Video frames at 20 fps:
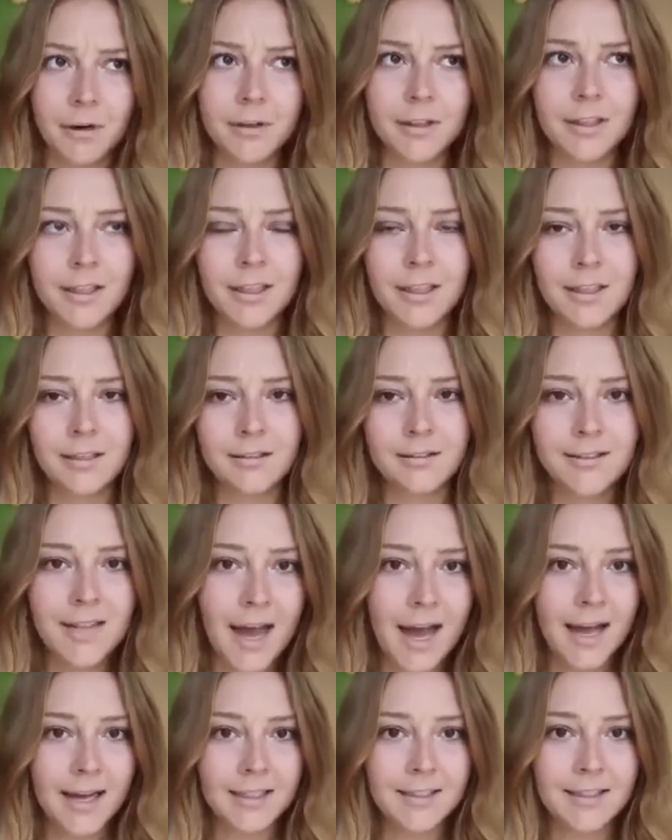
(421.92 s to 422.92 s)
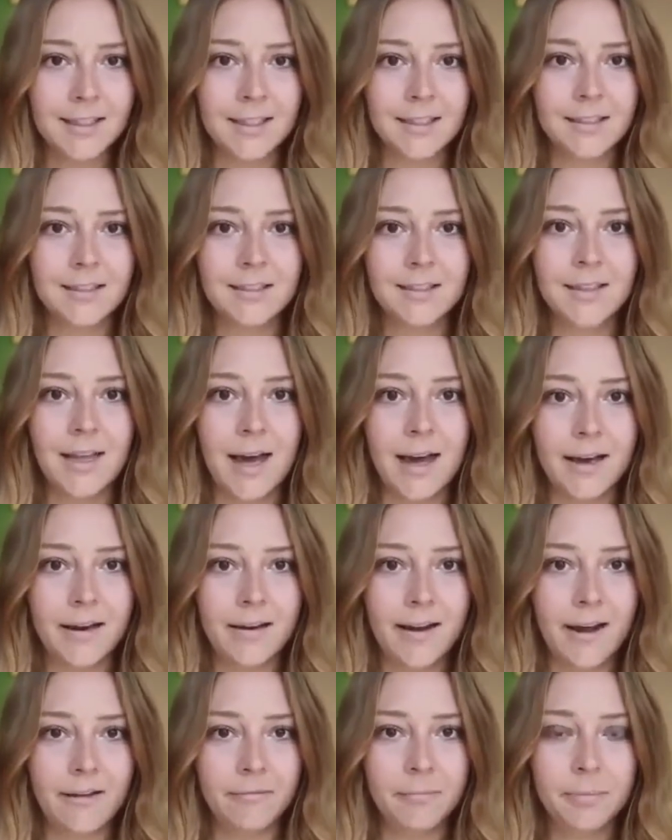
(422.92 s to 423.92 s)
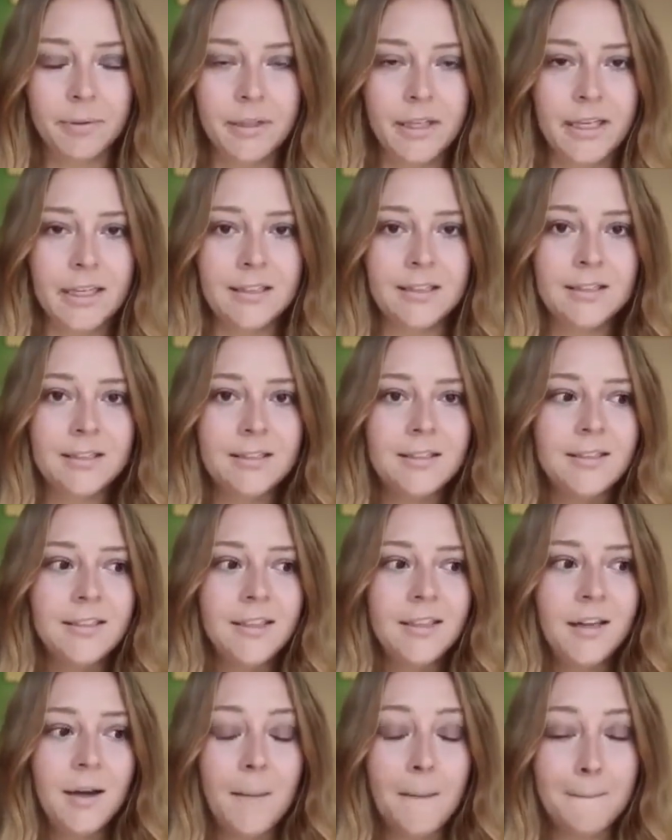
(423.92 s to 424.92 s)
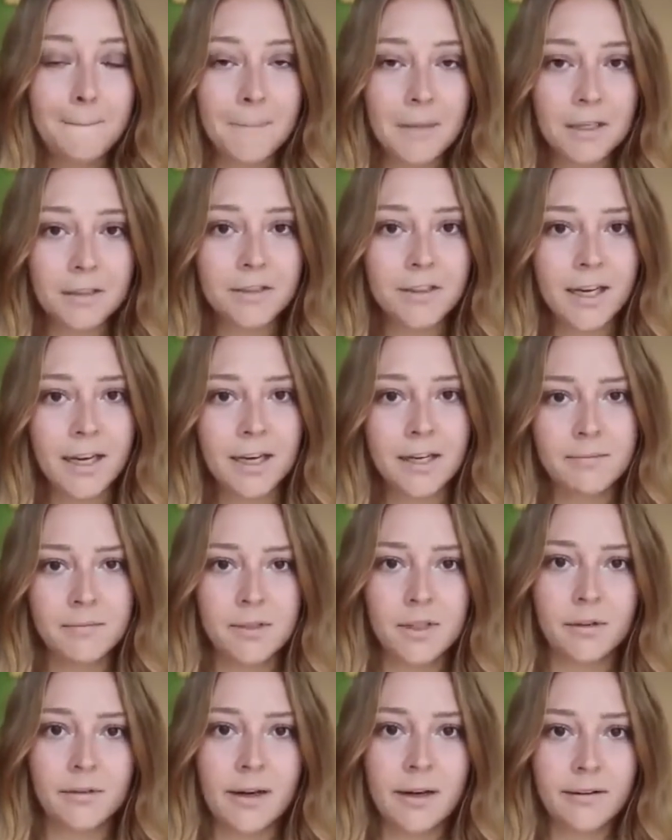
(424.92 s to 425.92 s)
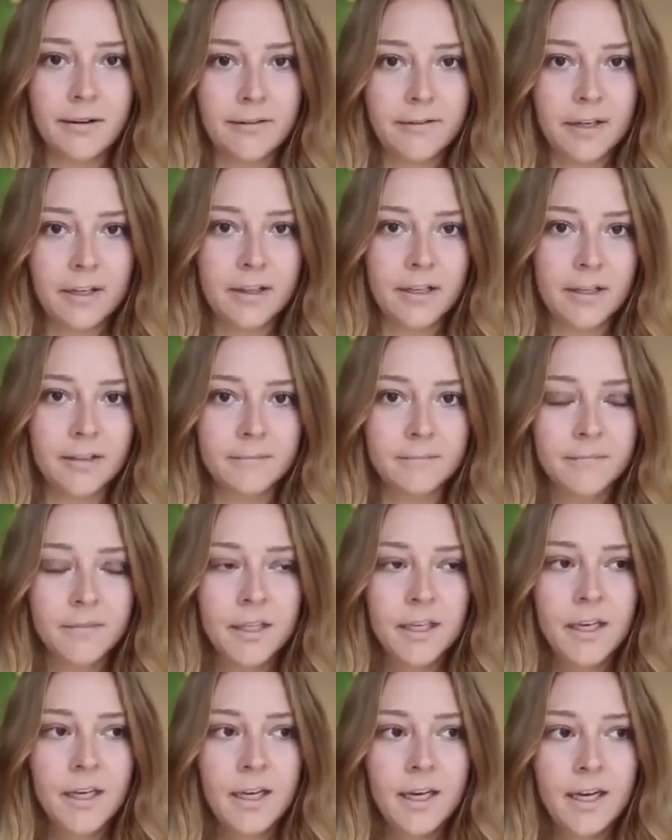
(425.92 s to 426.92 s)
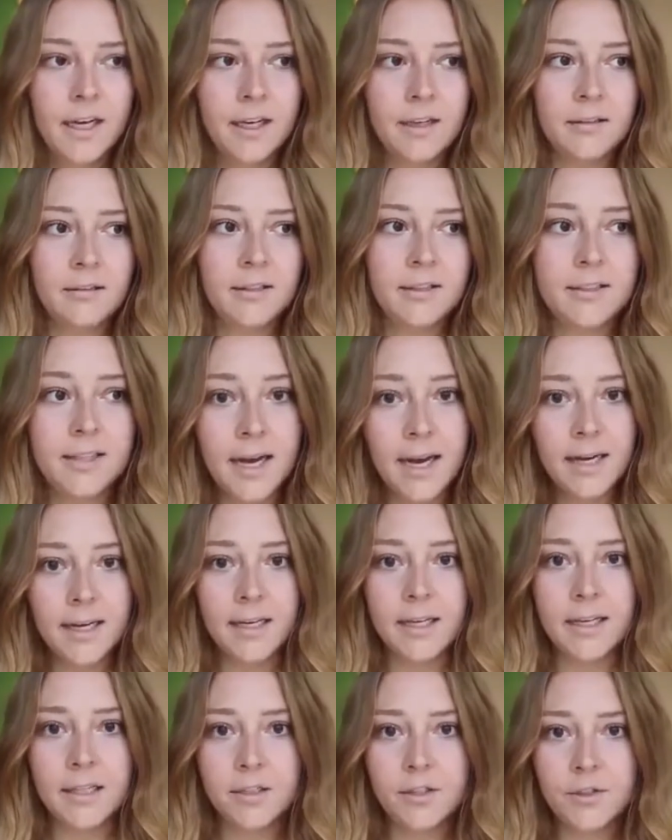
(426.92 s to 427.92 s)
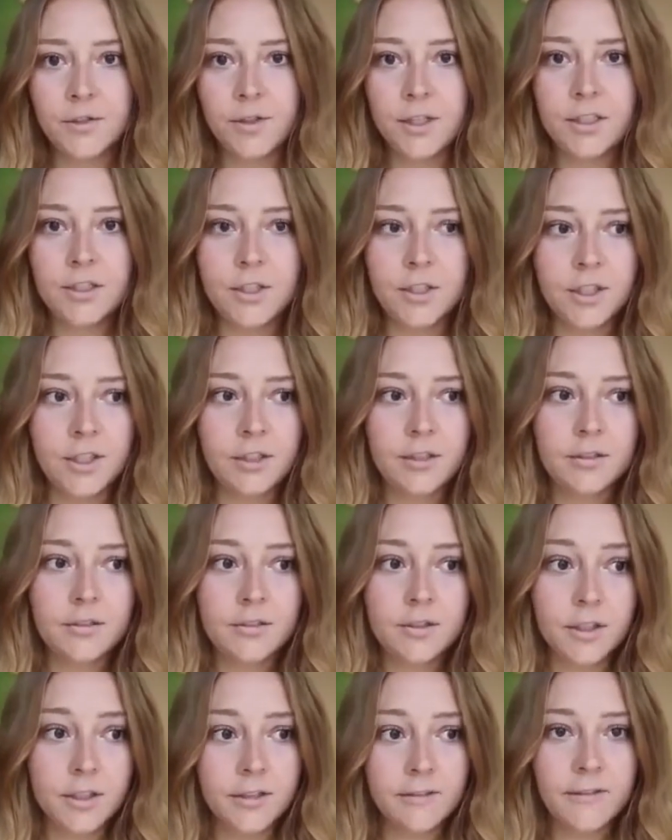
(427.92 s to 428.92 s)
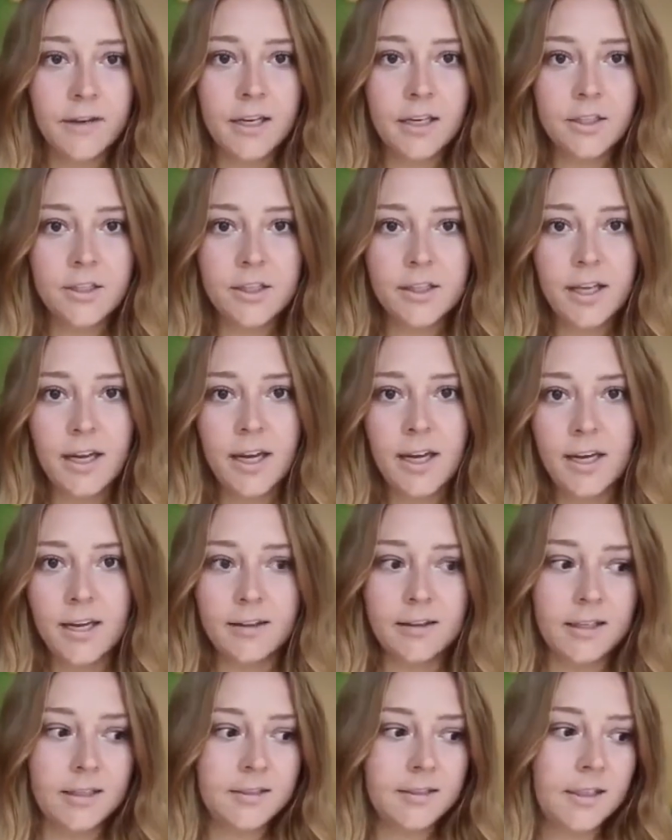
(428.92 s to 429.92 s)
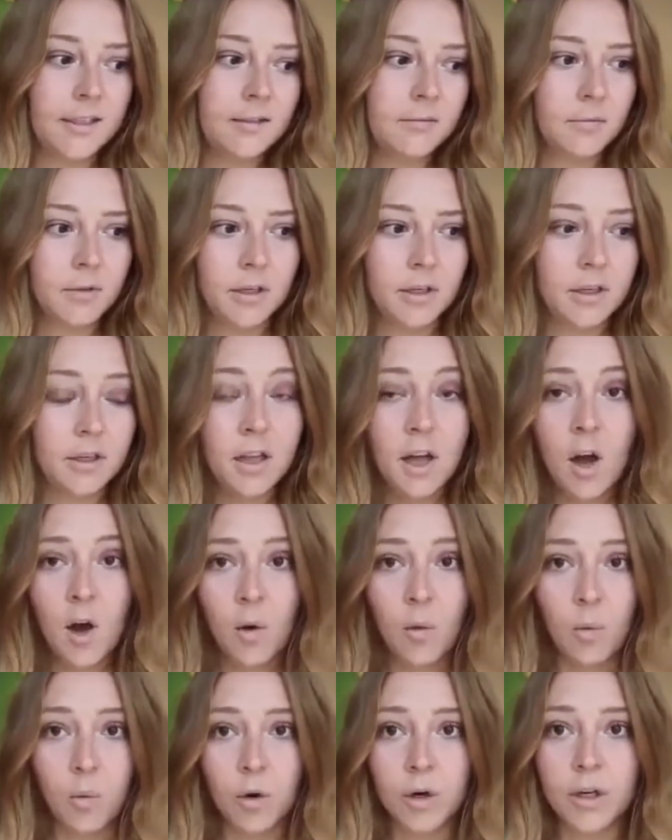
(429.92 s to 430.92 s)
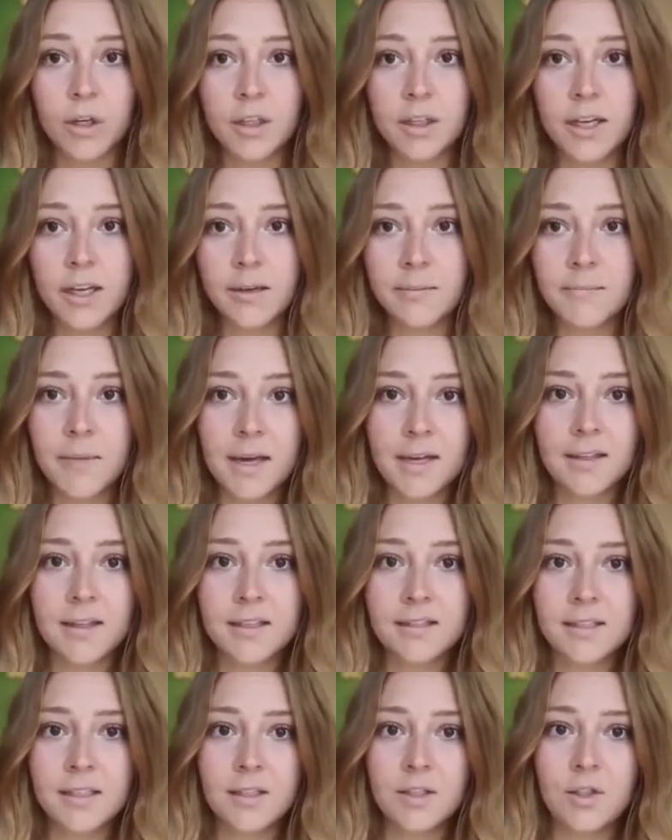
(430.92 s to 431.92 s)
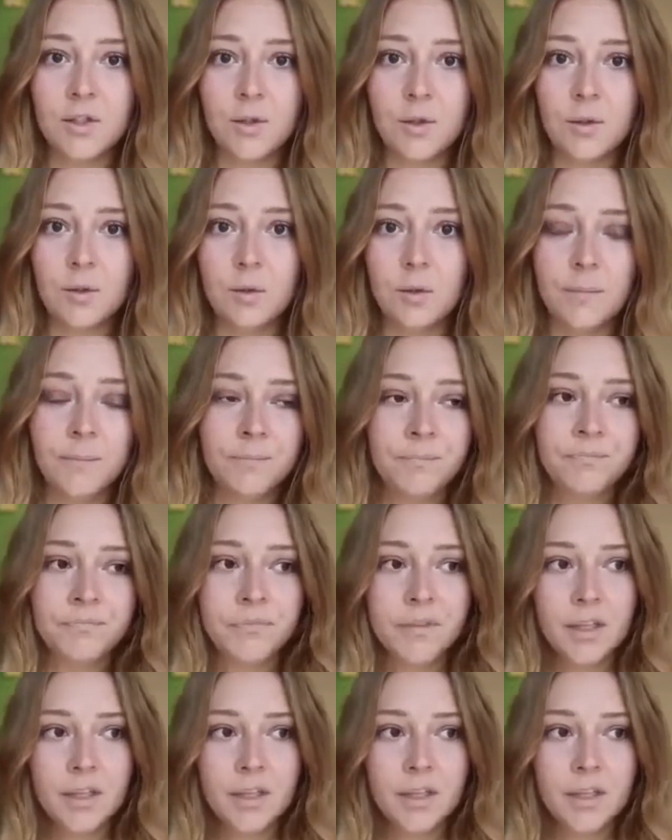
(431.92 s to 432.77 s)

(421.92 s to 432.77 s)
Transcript: marketing tactics that have placed meal times around everything. And the dieting industry took advantage of that, and they said, well, we're gonna like make this into,